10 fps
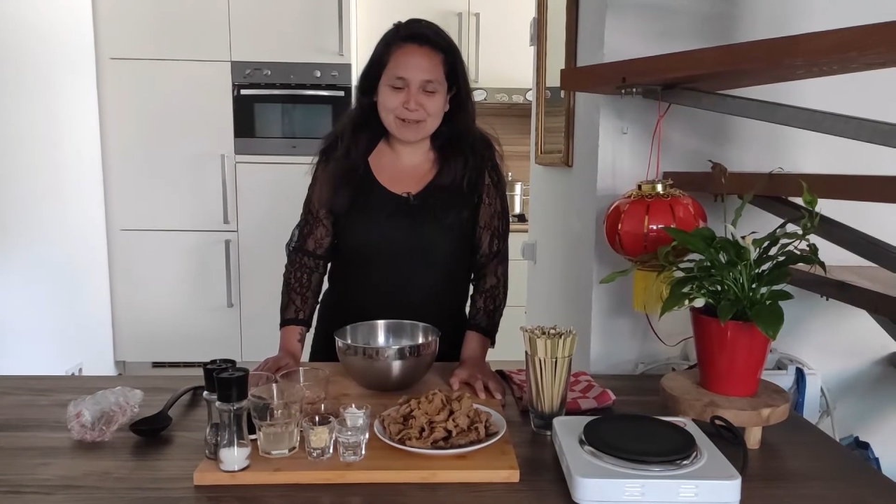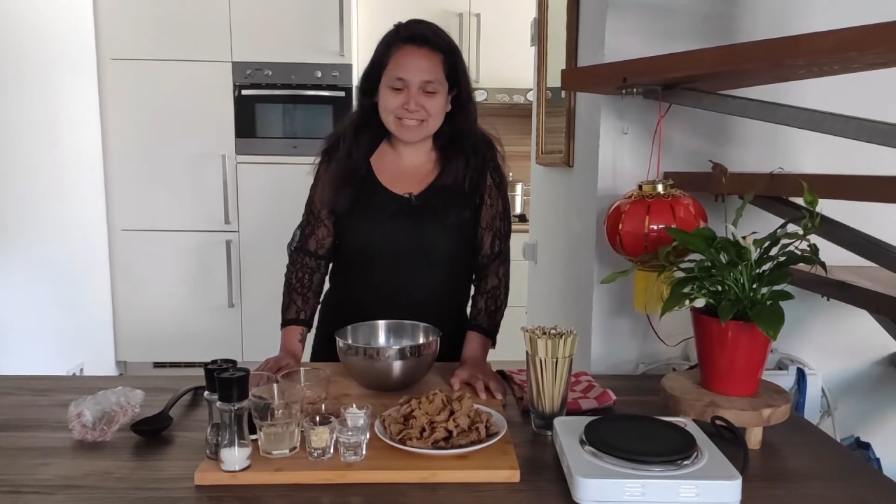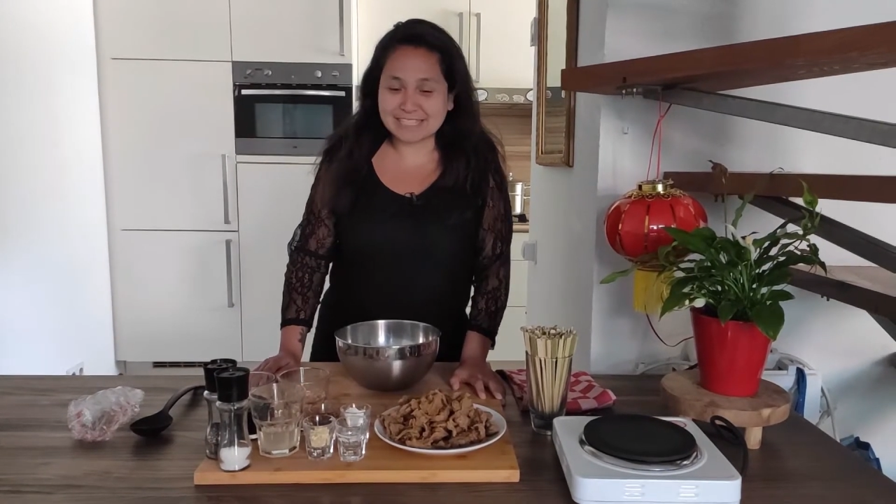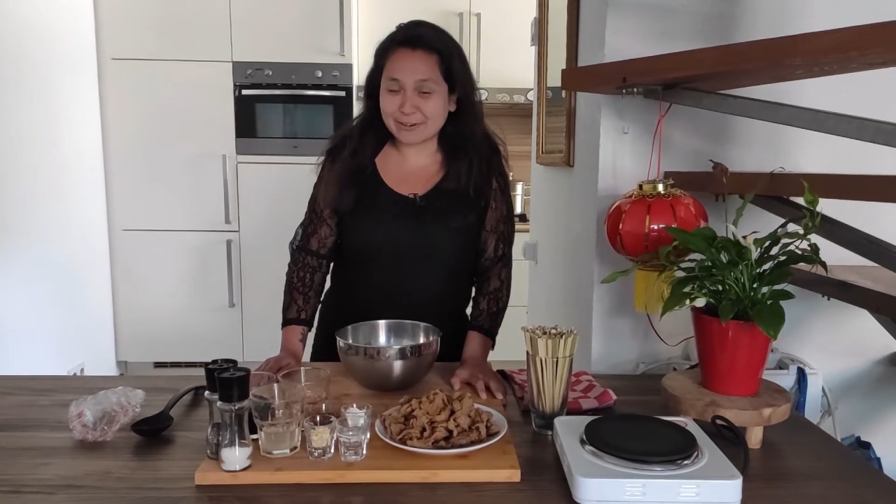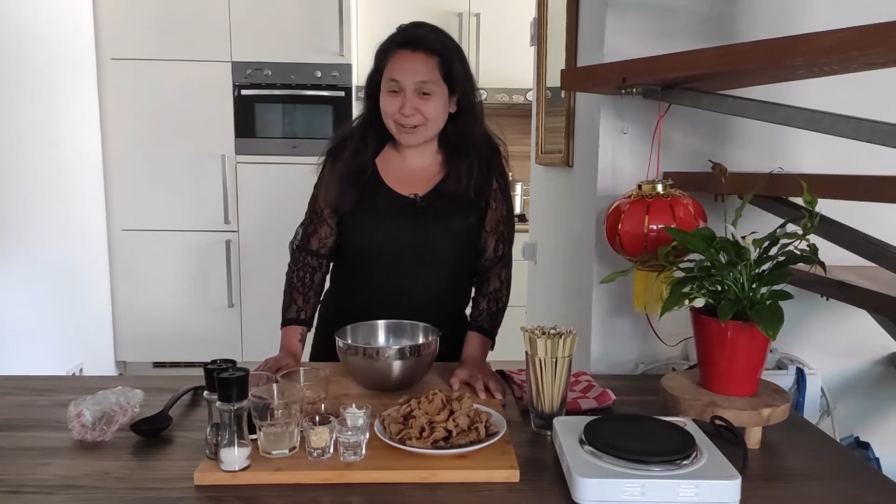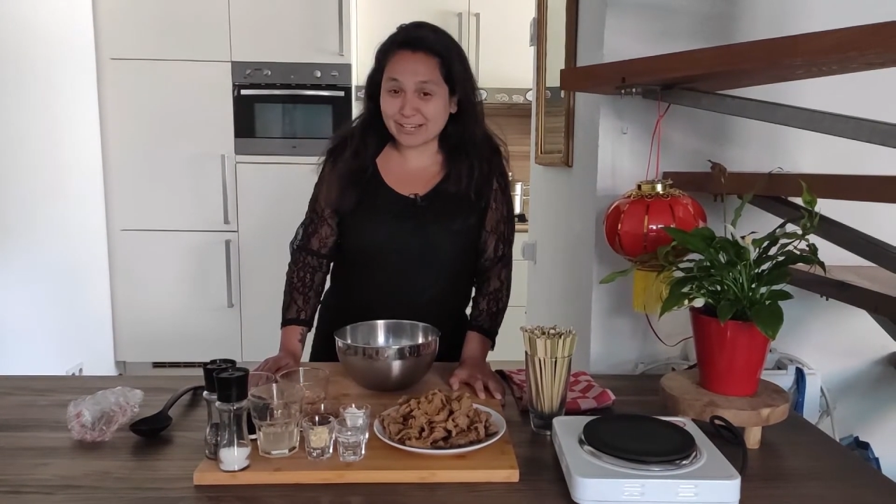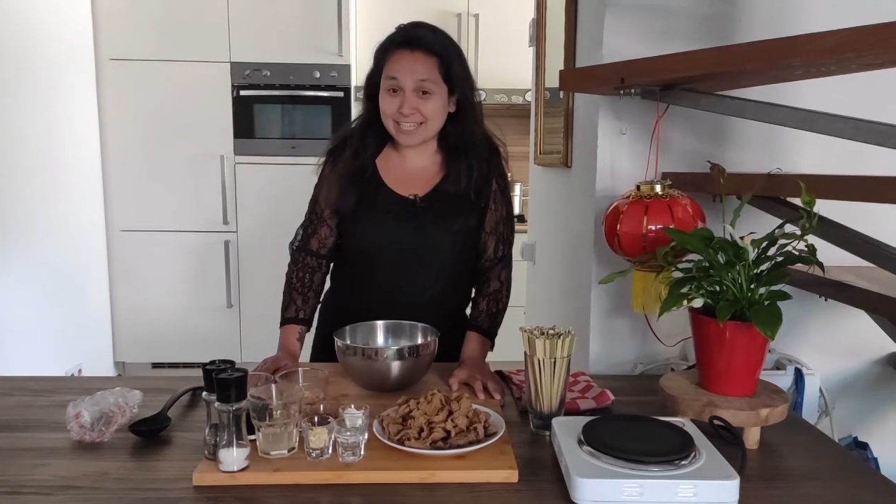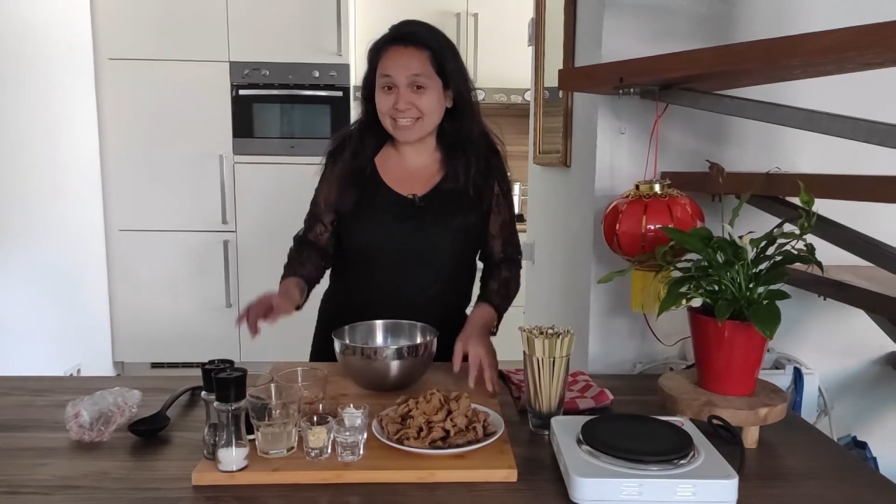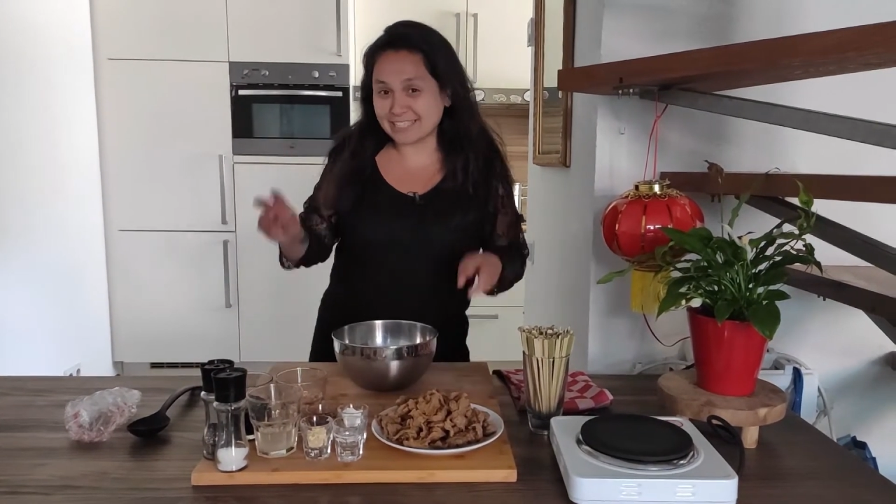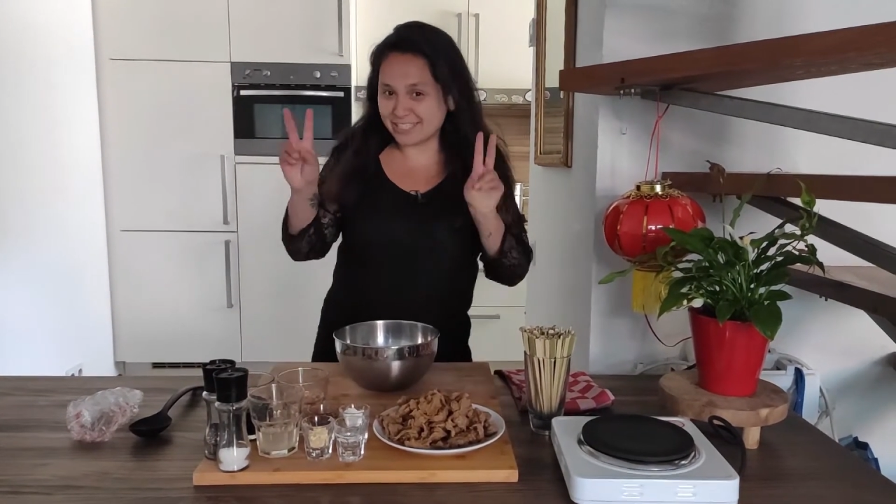make
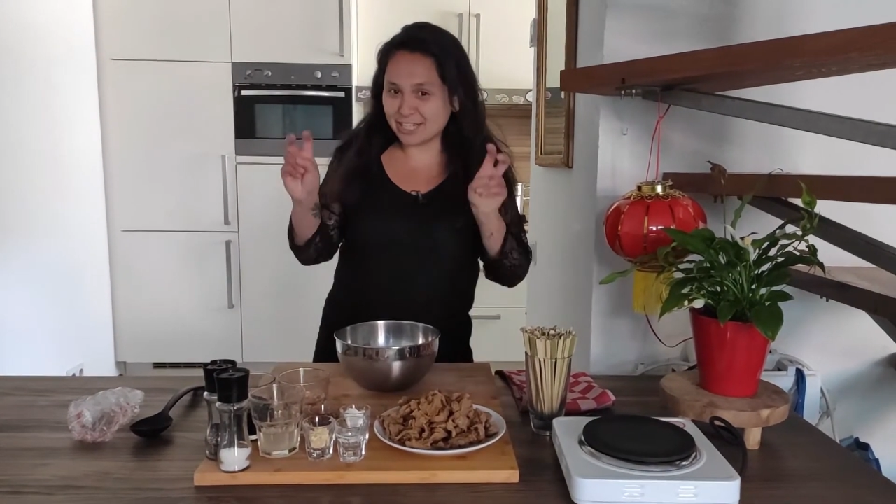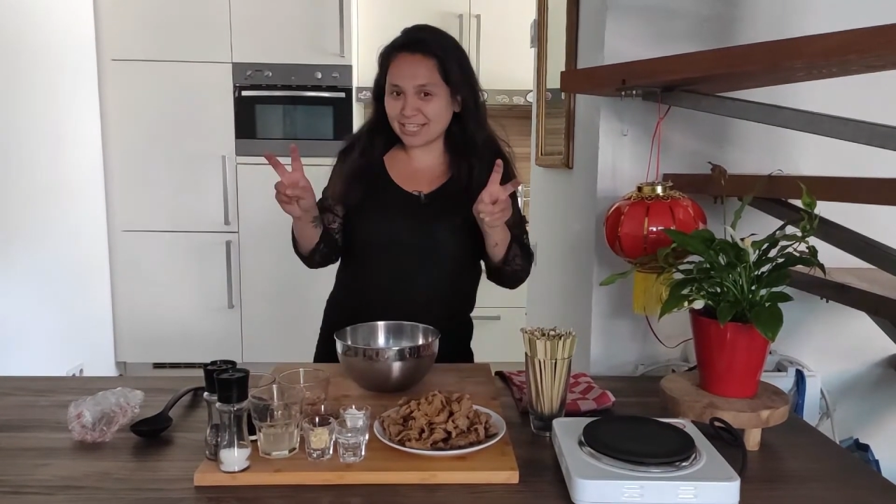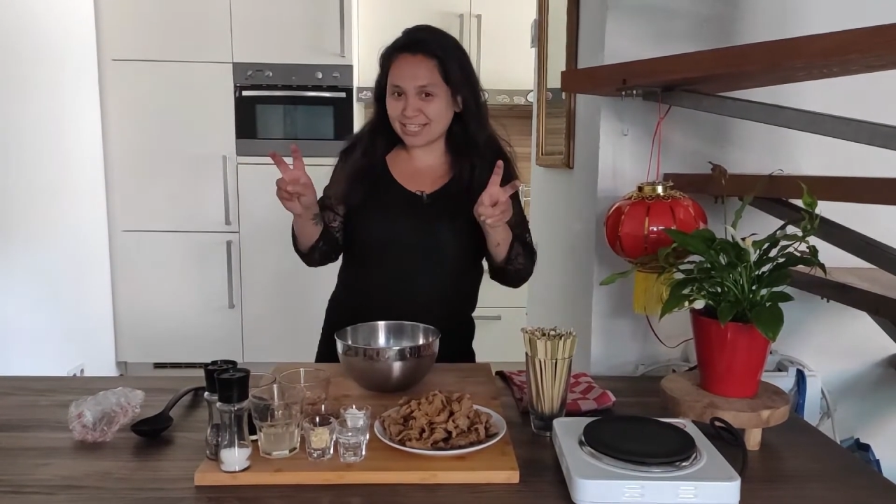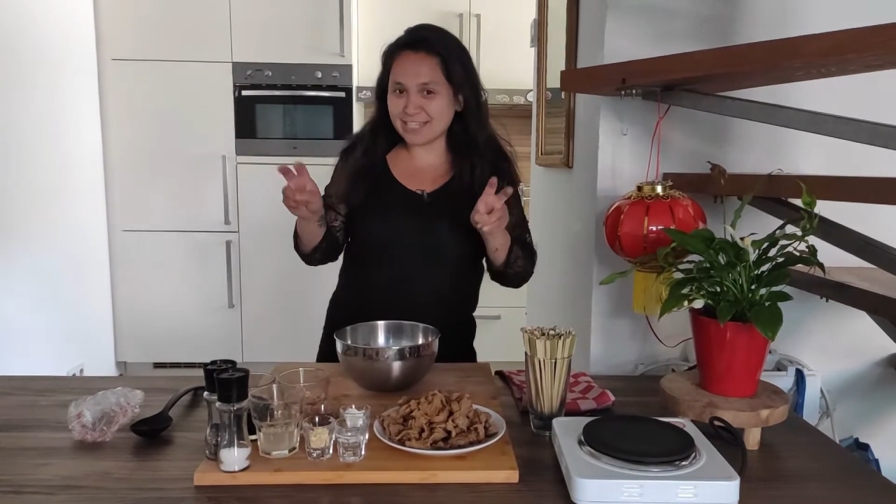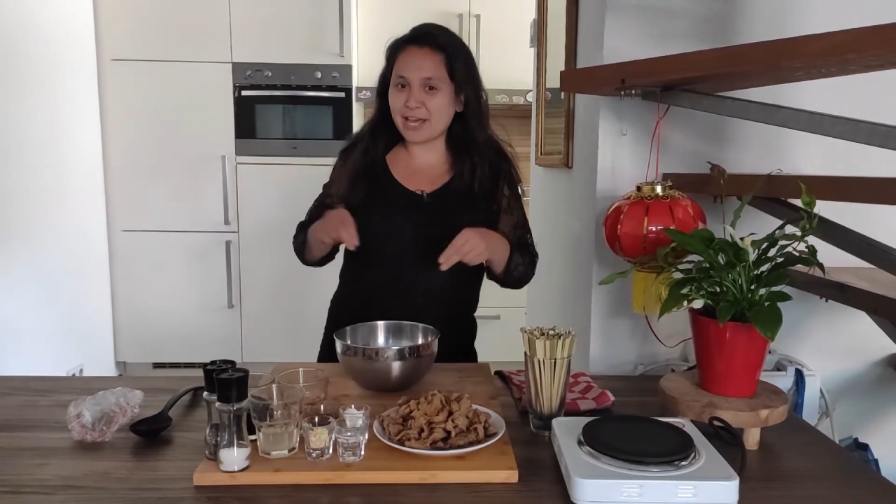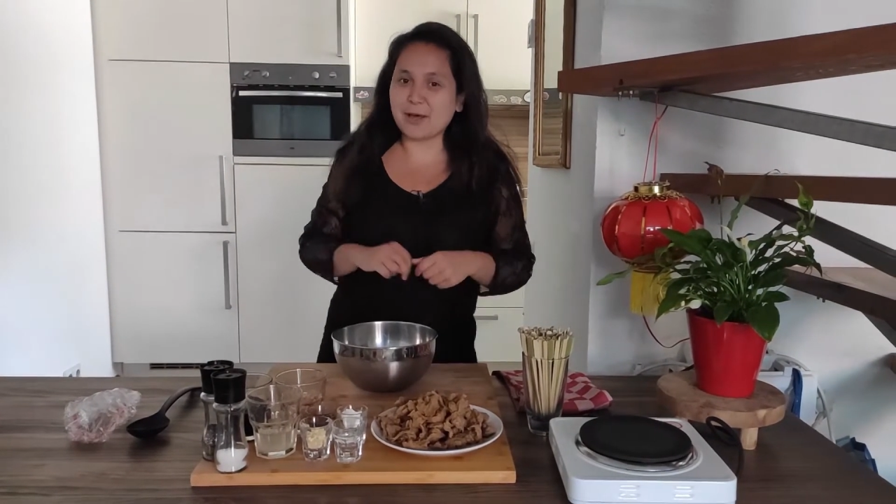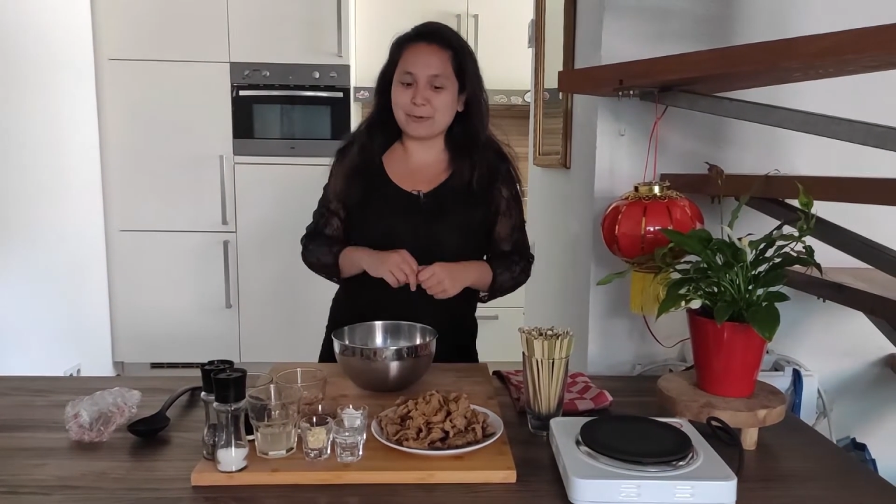teriyaki chicken